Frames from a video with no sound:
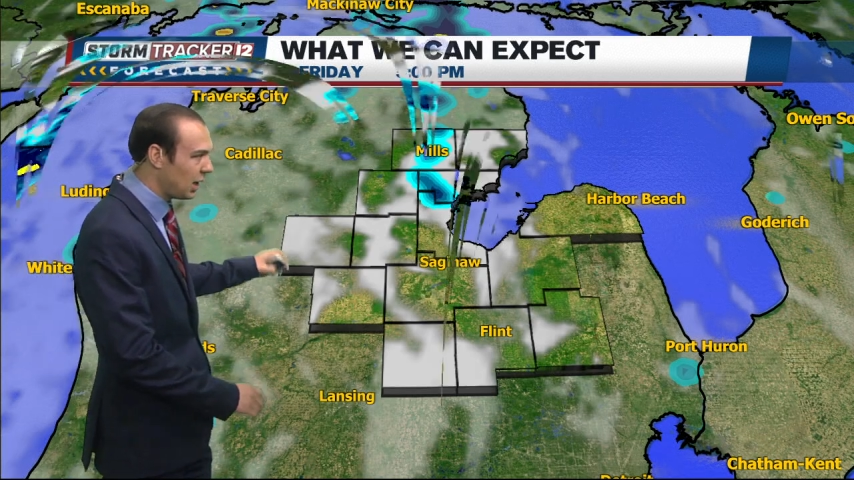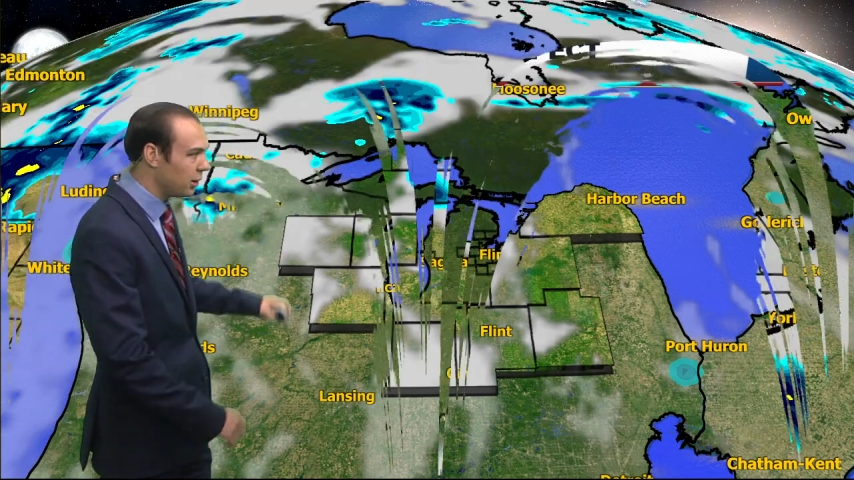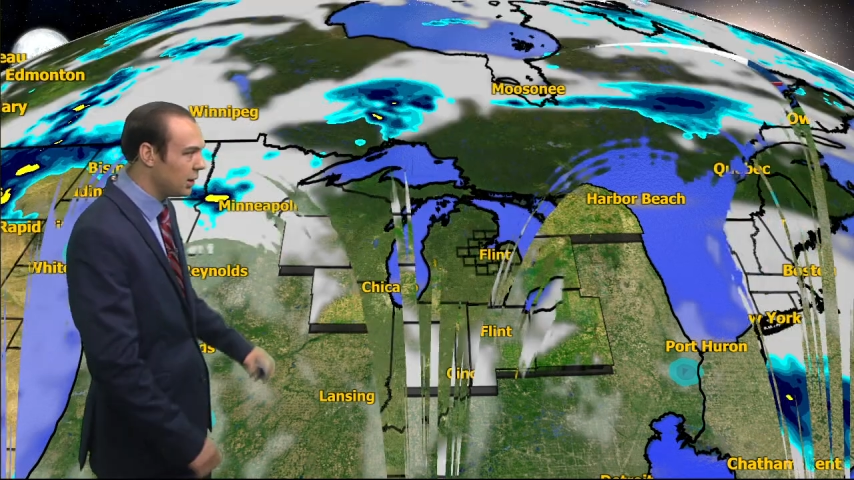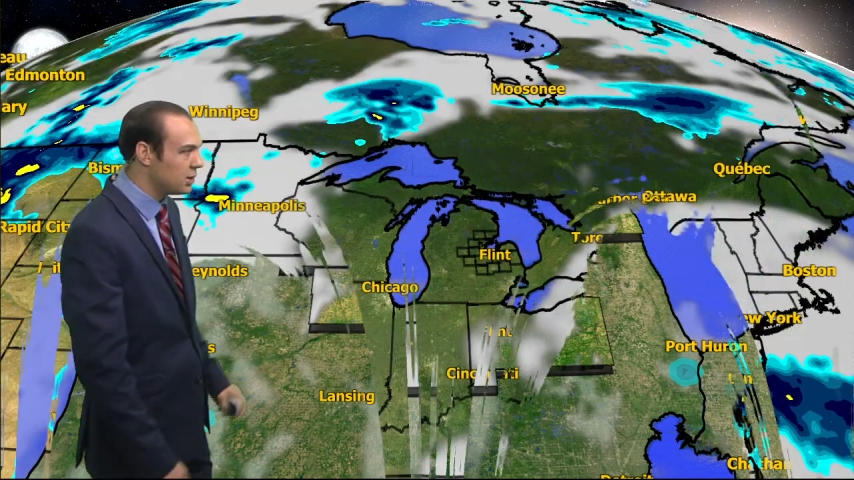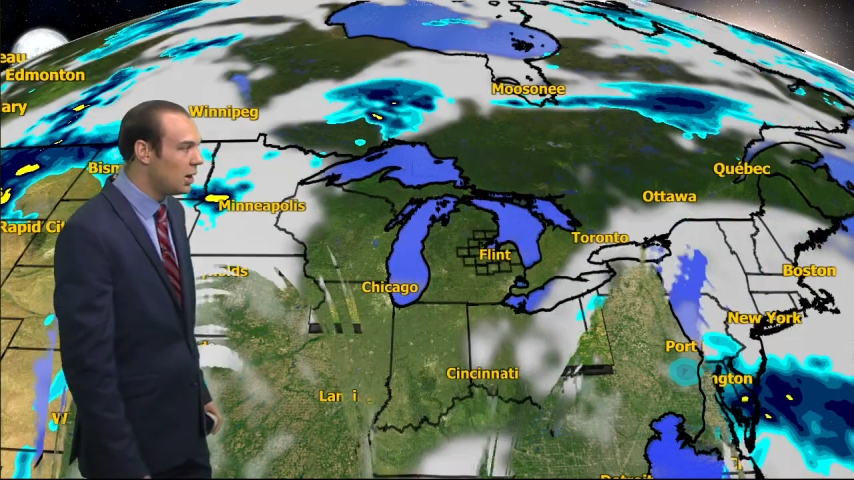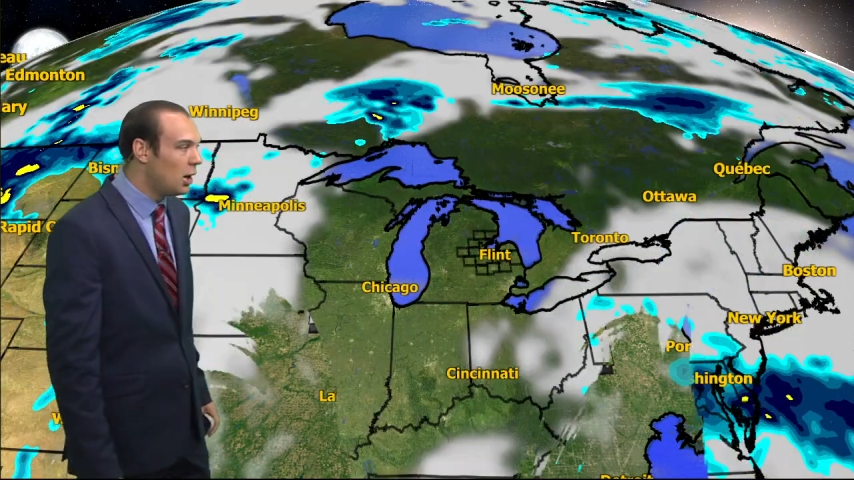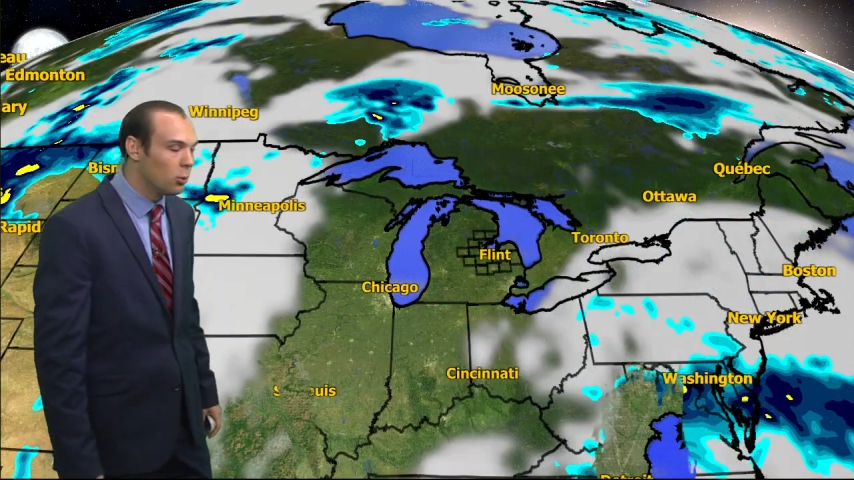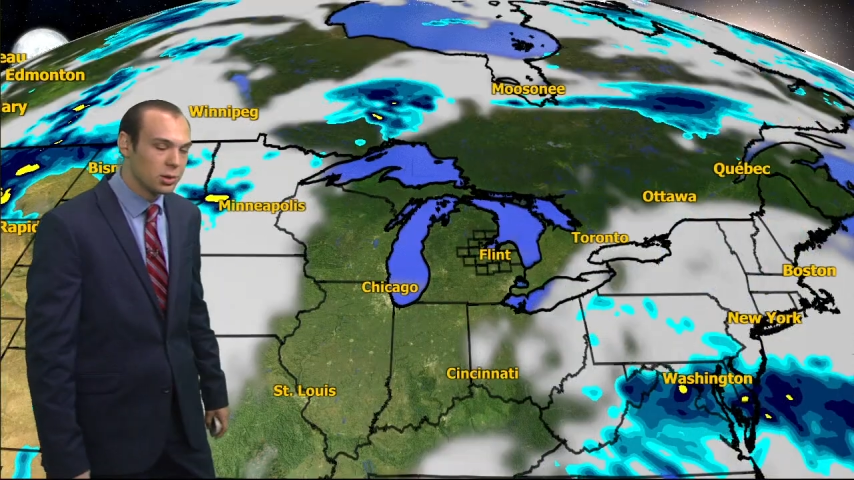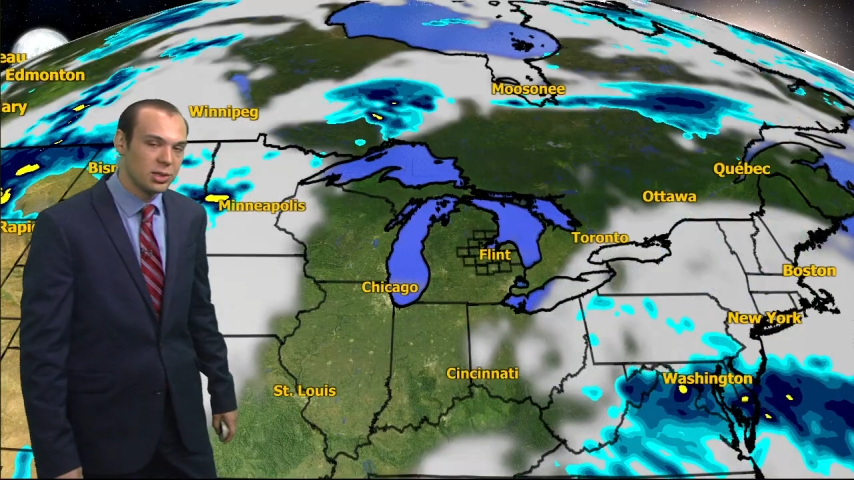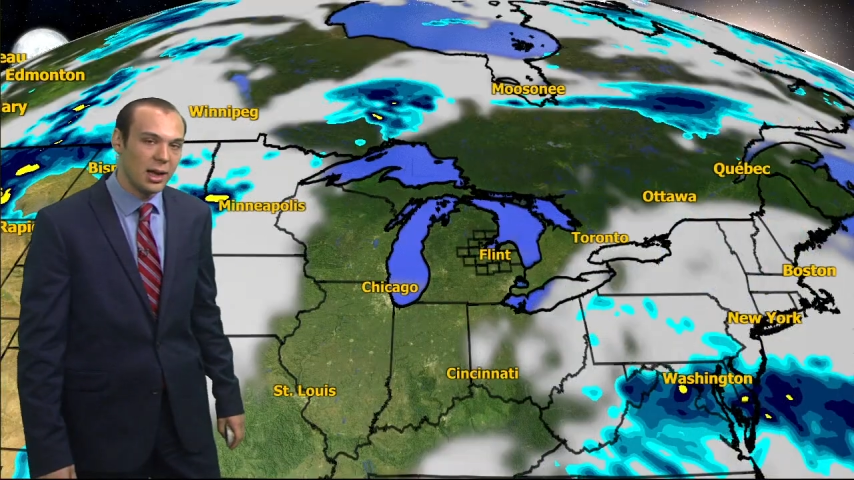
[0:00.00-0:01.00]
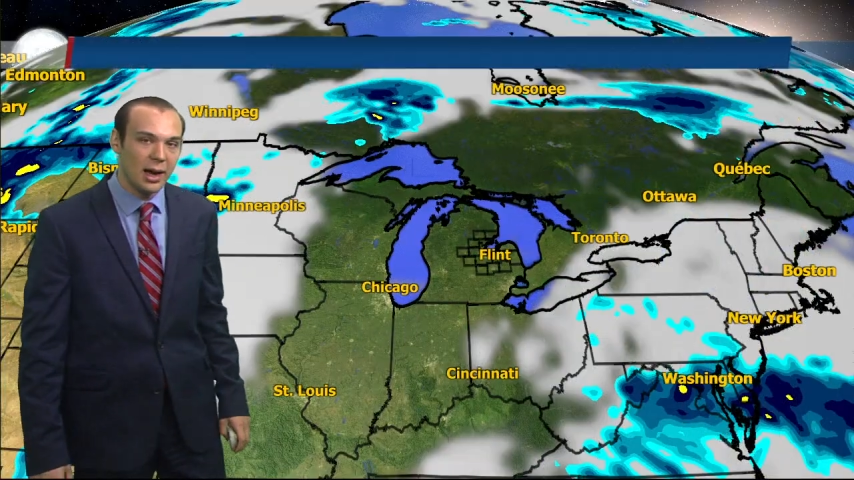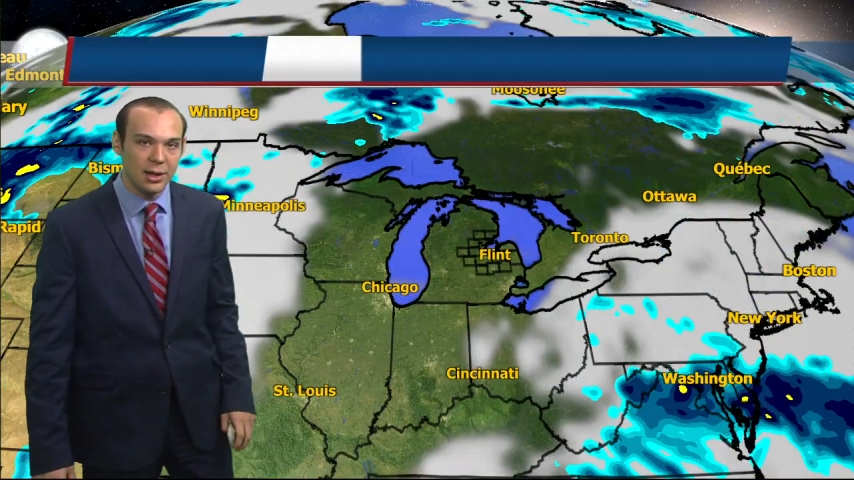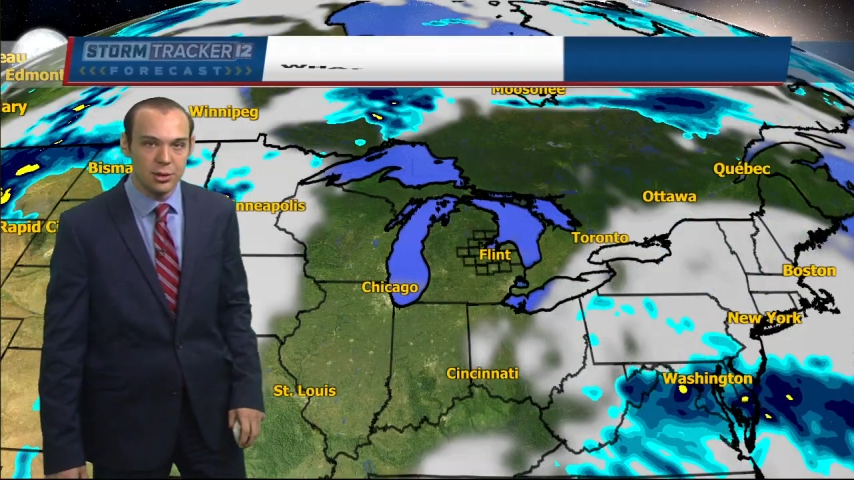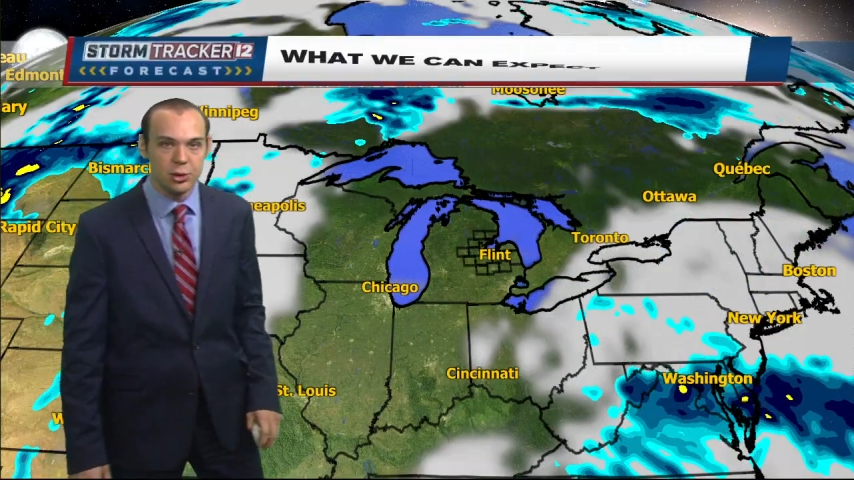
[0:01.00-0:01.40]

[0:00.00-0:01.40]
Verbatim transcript: areas will stay on the